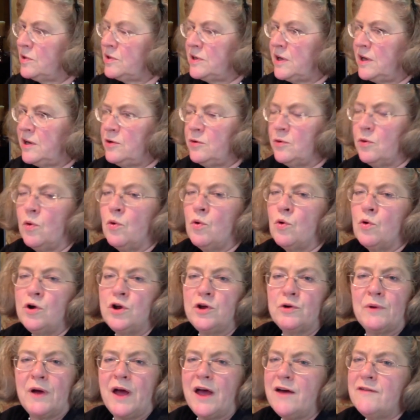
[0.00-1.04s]
tell you all
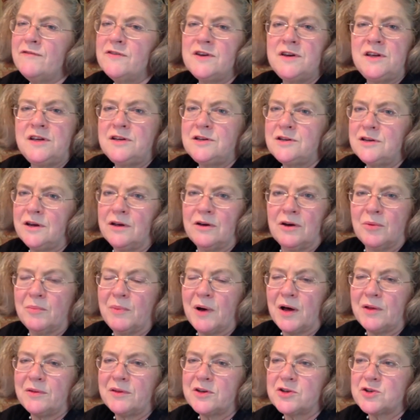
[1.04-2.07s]
you ever need to know
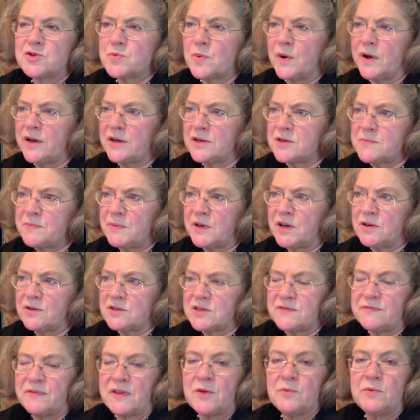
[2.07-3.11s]
about those wines,
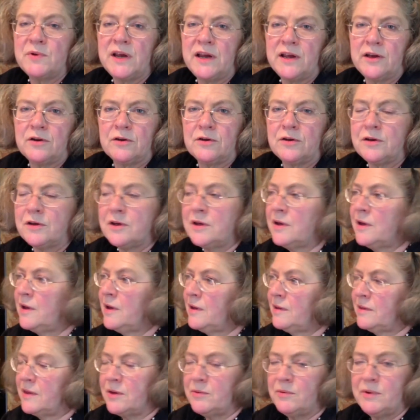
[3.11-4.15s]
because if they're really good
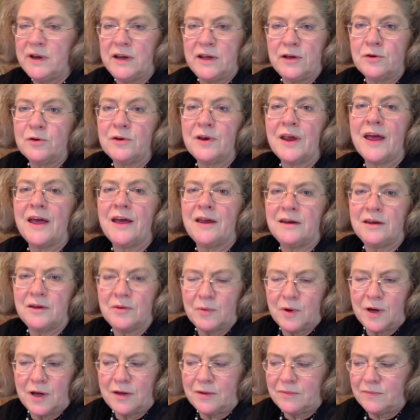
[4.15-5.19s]

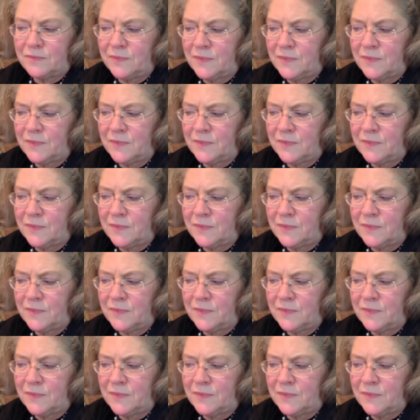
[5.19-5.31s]
anyway.